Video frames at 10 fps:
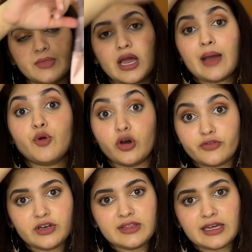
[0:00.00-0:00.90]
I'm
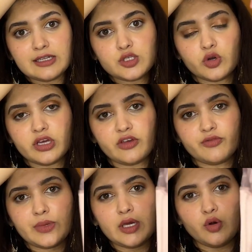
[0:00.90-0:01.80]
confident that it's going to give
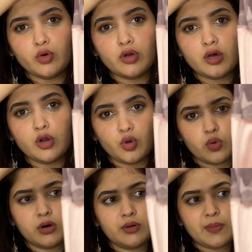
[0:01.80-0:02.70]
me good
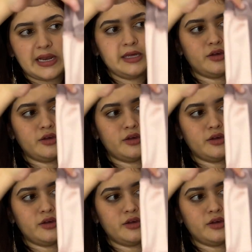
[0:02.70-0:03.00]
lower belly